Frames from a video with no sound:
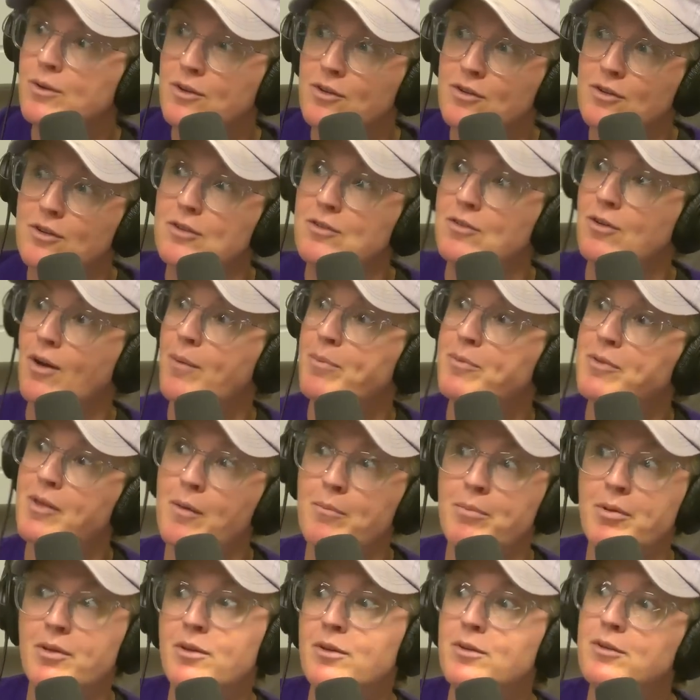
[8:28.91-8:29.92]
she drops
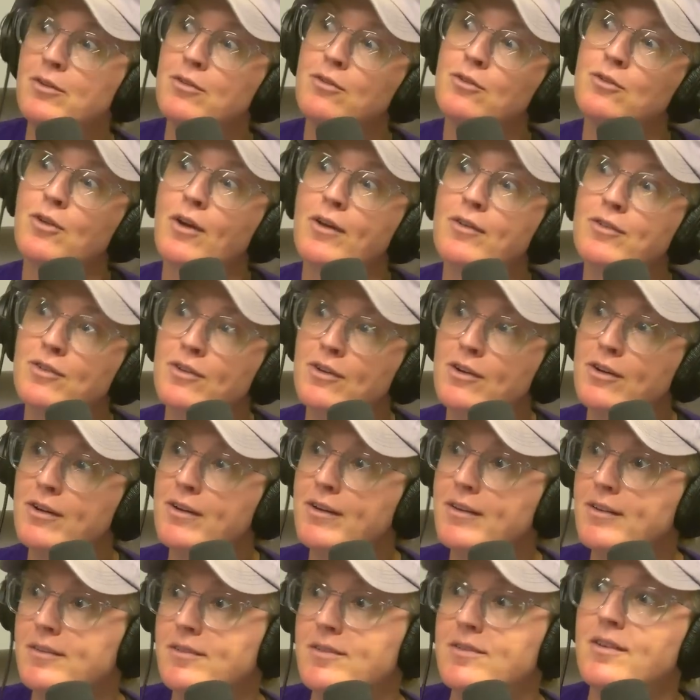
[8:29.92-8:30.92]
that pill under the dresser
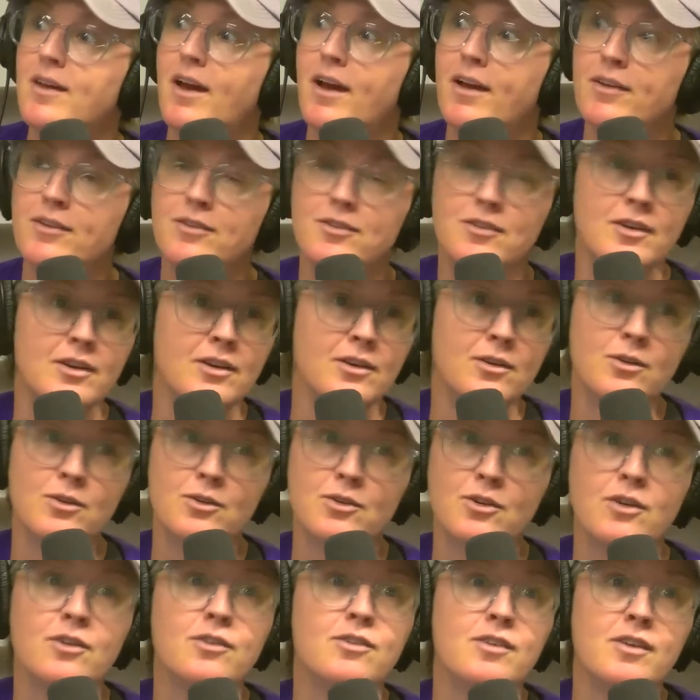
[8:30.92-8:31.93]
in Sea Isle City, New
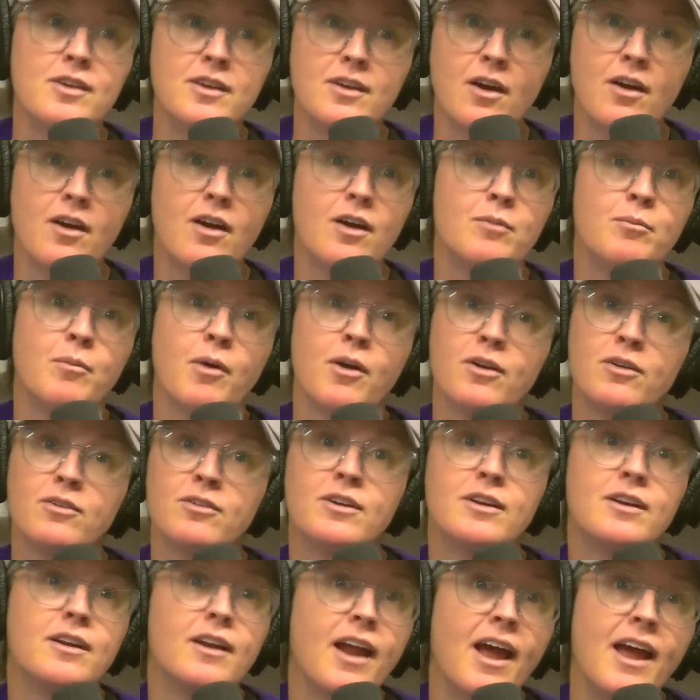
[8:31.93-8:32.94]
Jersey on
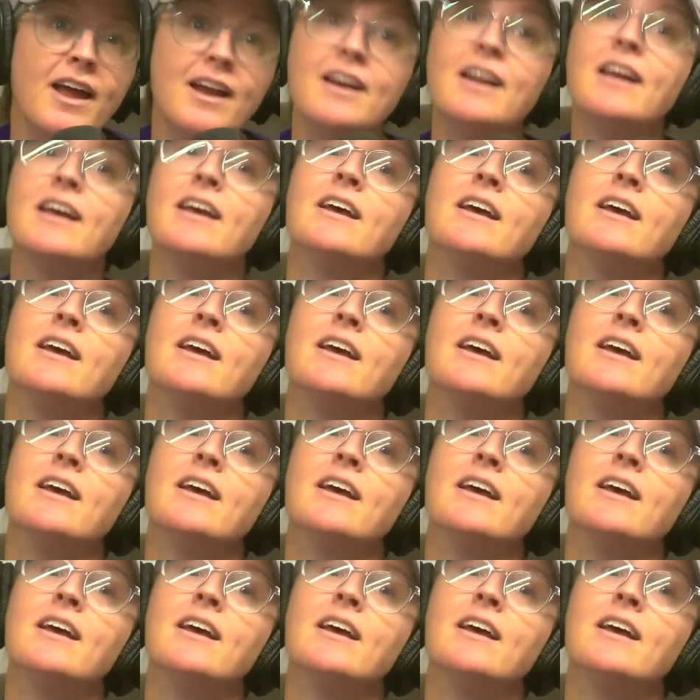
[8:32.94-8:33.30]
Margarita night,